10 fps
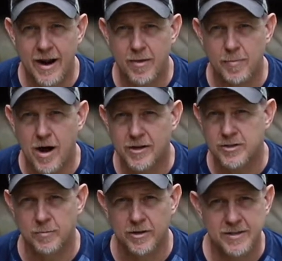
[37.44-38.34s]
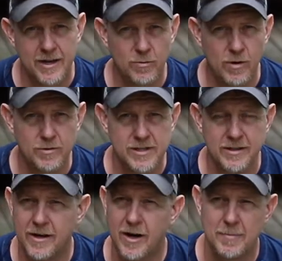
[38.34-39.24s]
out of the box, so I'm gonna tell you what was in
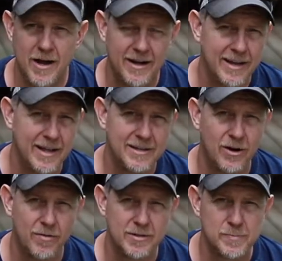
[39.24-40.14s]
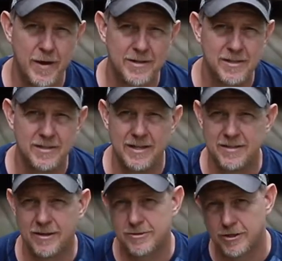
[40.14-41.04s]
there. I'm not gonna get into all the specs and
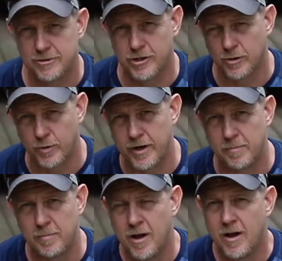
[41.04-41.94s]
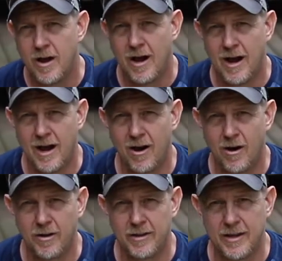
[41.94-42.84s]
details because you can read them uh,
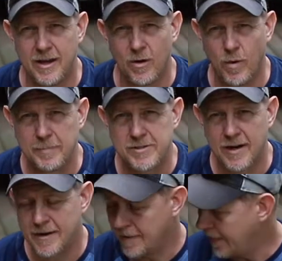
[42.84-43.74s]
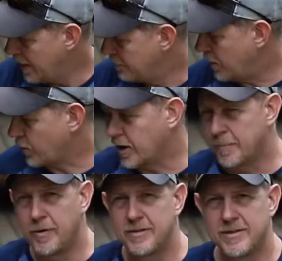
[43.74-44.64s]
on the uh, website, but we're gonna
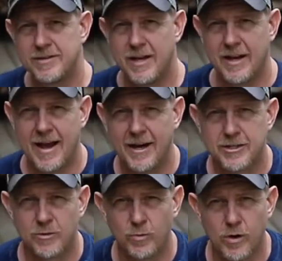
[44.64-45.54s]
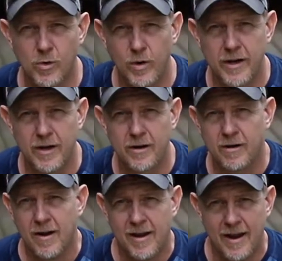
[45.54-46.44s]
put this thing in action real quick here
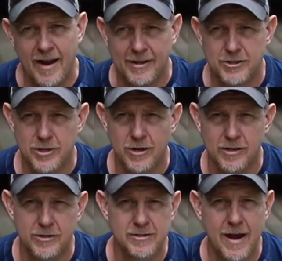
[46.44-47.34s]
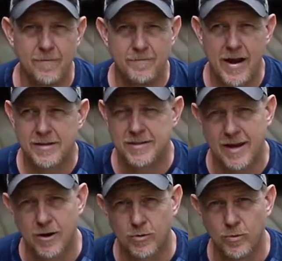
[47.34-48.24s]
and show you just how fast and
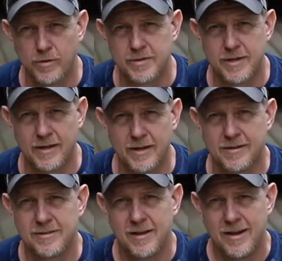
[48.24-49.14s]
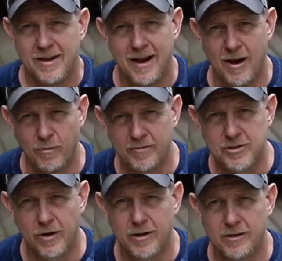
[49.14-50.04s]
how cool this thing is. Uh, we've
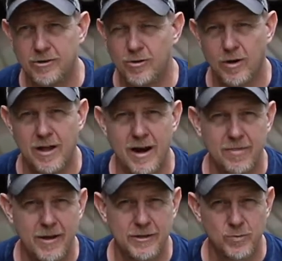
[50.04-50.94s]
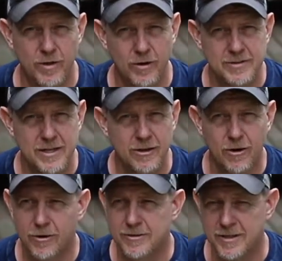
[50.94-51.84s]
started to do a lot of things with RC
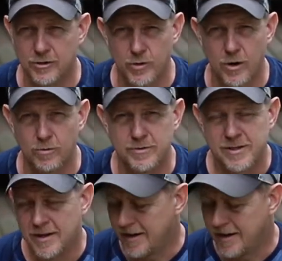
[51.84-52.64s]
cars and drones,